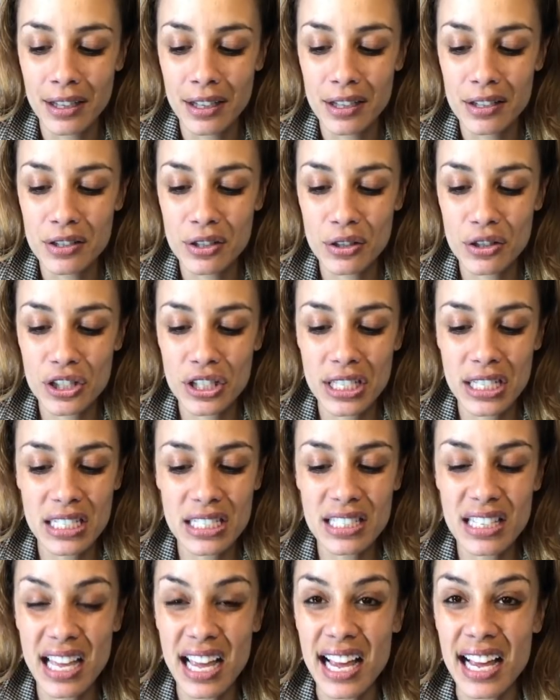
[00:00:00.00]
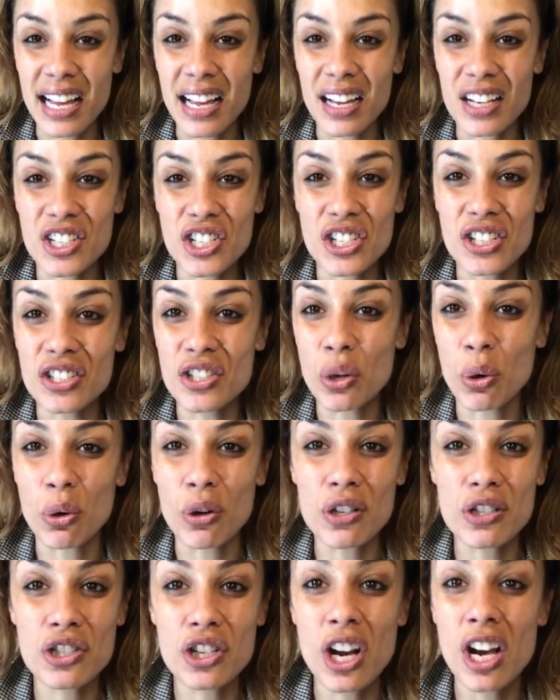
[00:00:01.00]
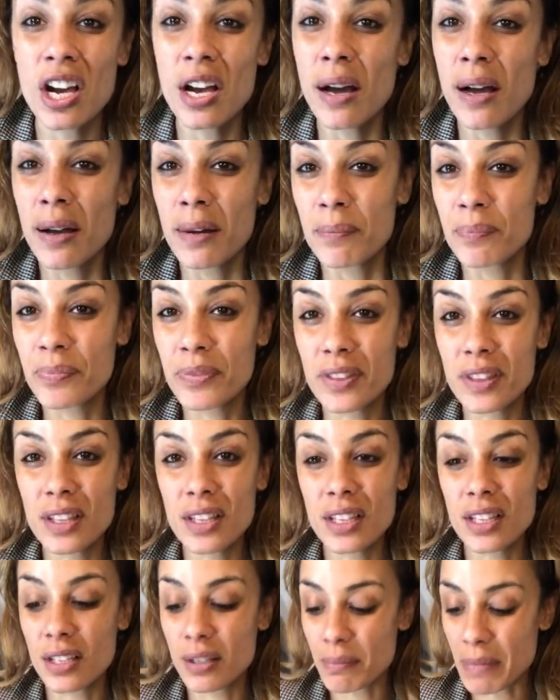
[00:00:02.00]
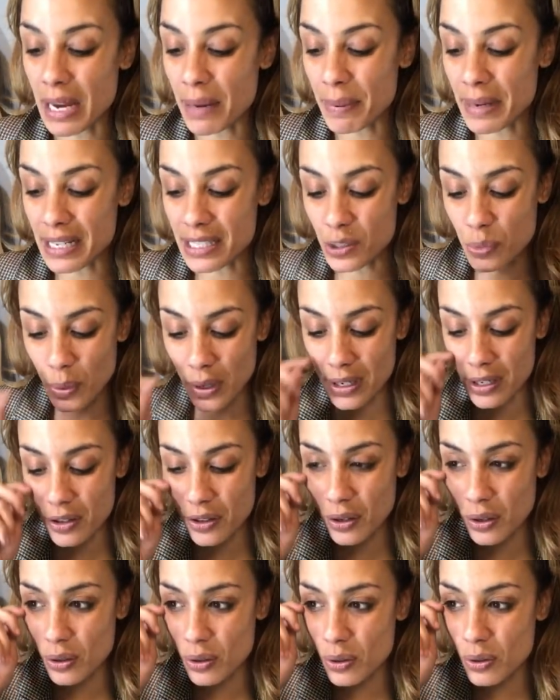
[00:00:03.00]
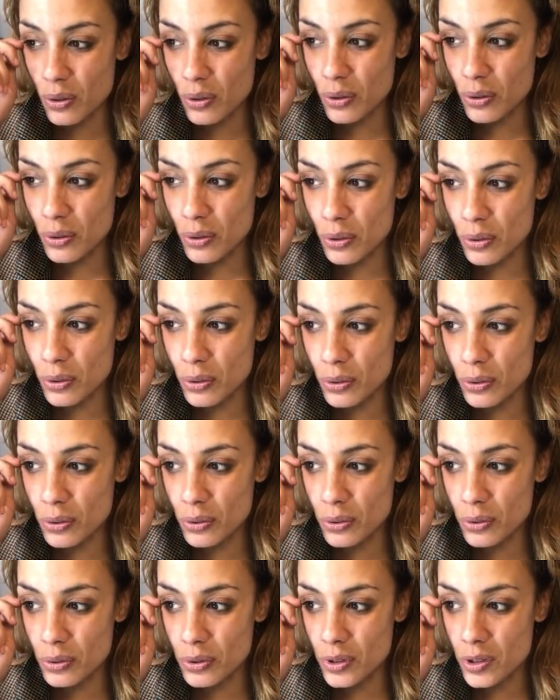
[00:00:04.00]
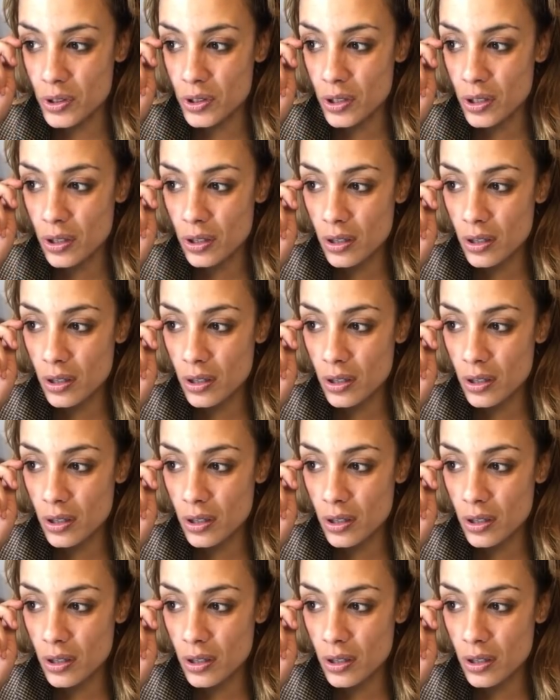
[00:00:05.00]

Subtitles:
So she's like, she'll torch. Maybe it's one of those